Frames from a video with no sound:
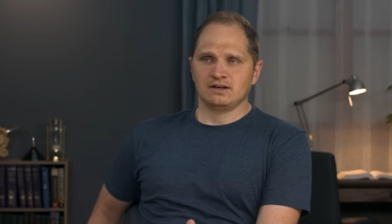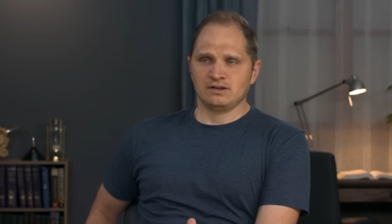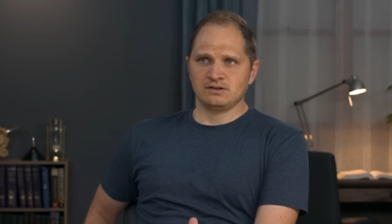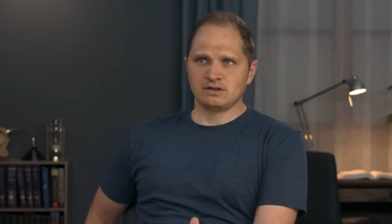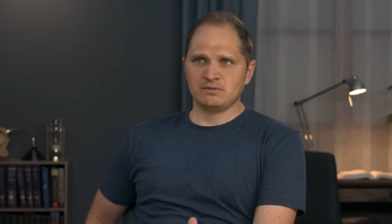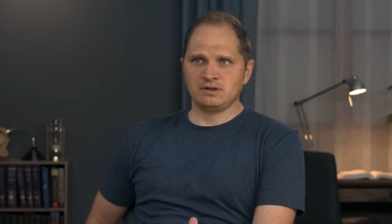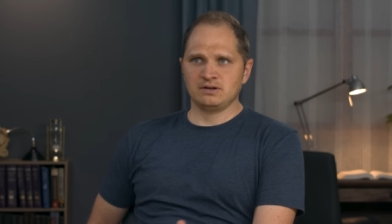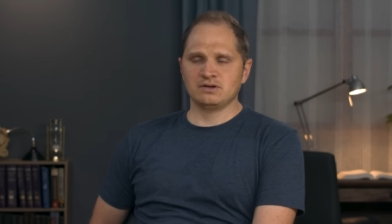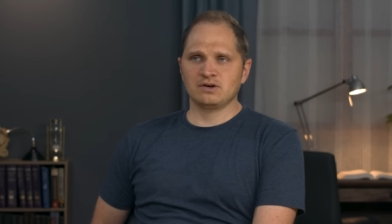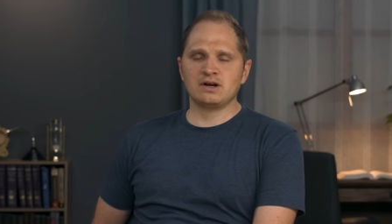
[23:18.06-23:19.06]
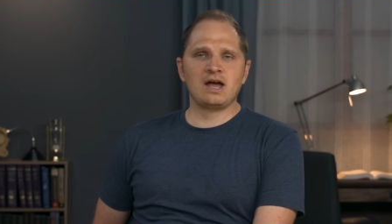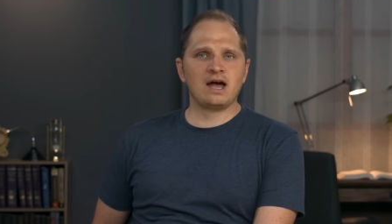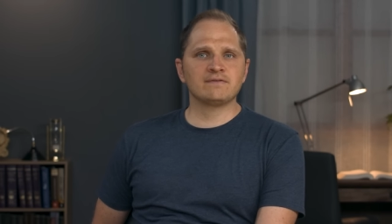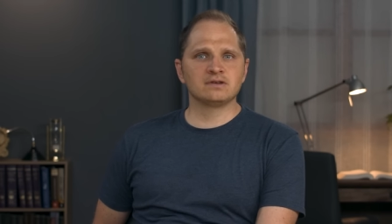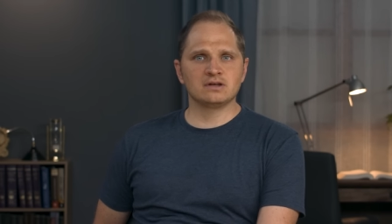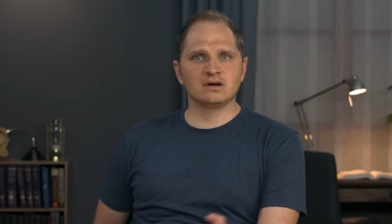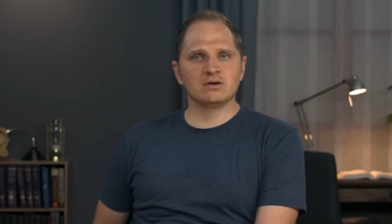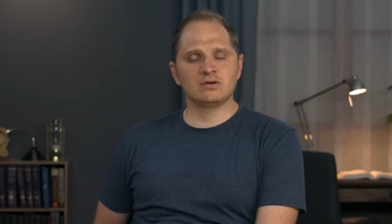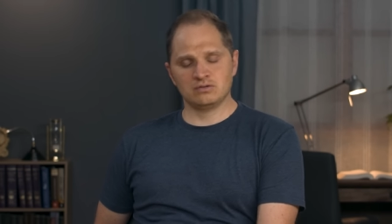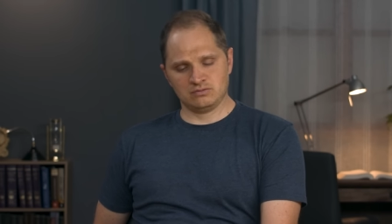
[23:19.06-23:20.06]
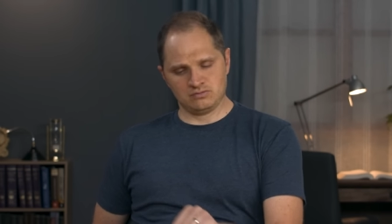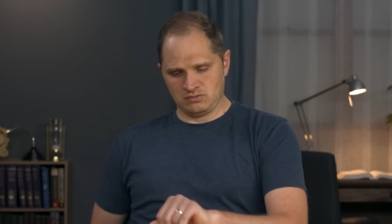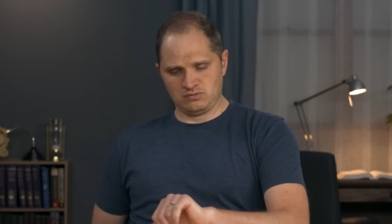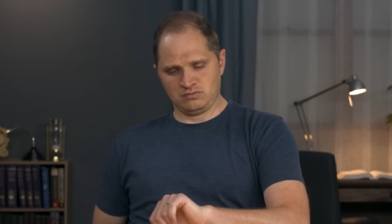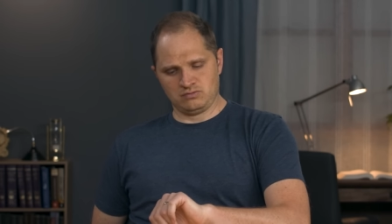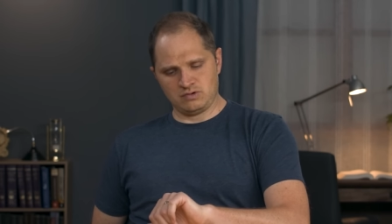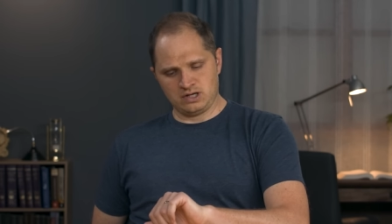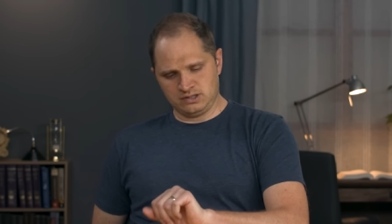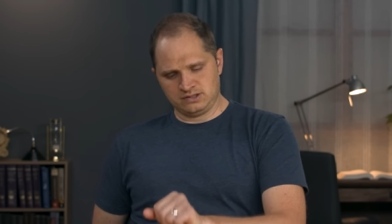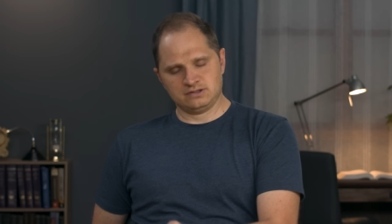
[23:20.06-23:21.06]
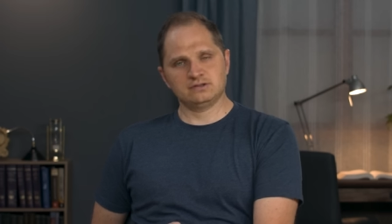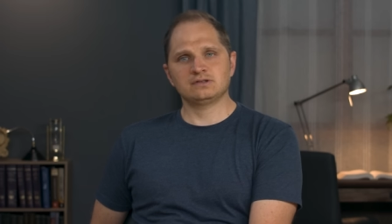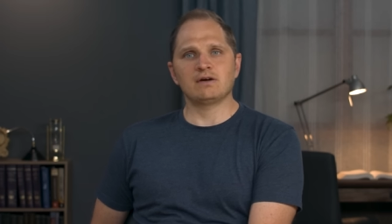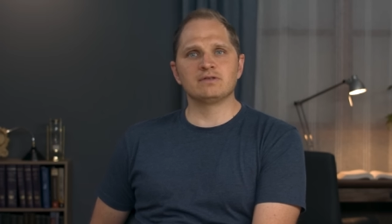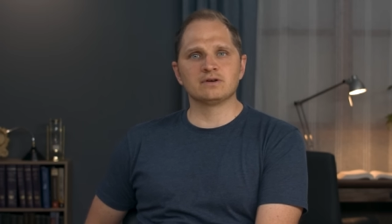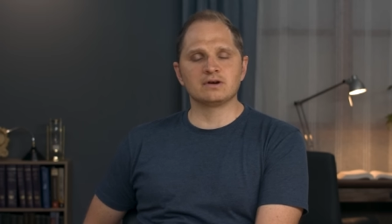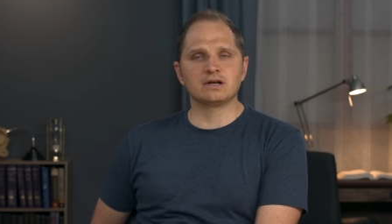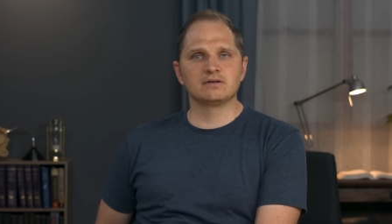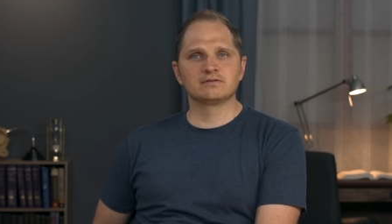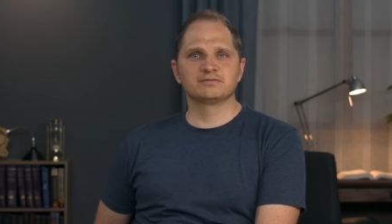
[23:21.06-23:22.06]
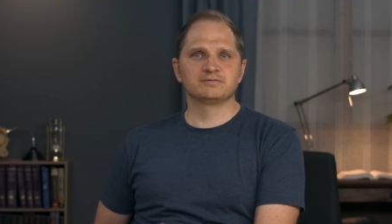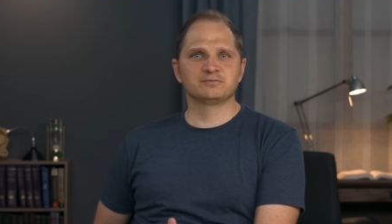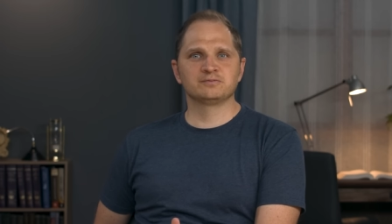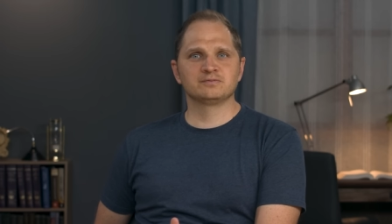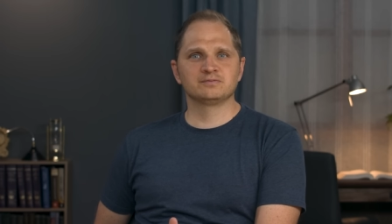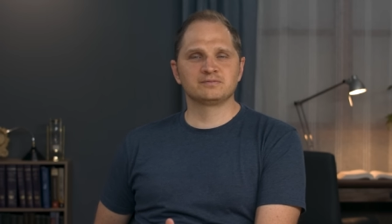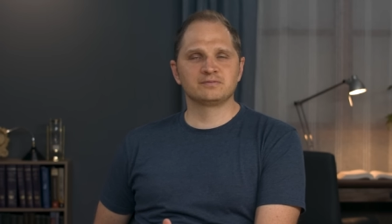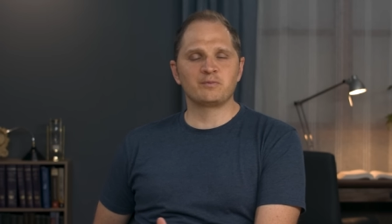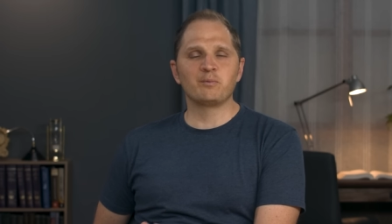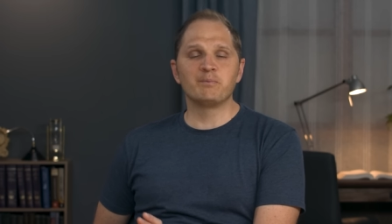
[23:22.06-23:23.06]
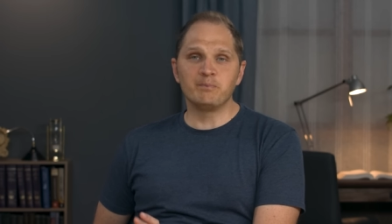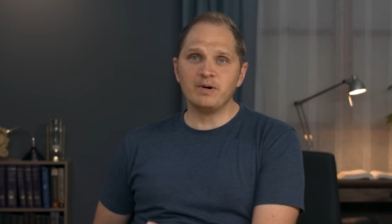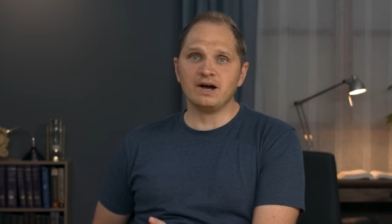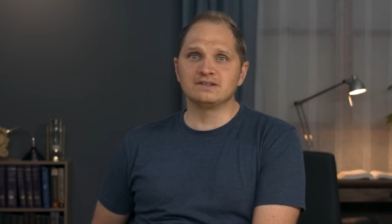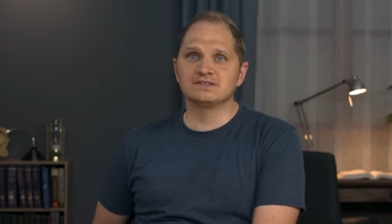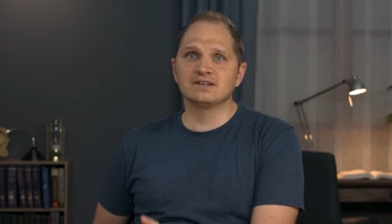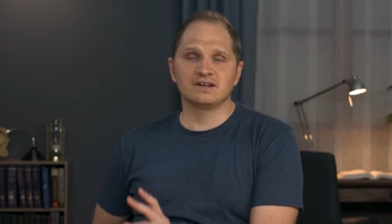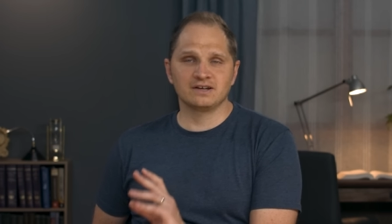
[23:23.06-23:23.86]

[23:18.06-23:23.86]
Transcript: is gonna you're gonna have to know when it's 7:30. But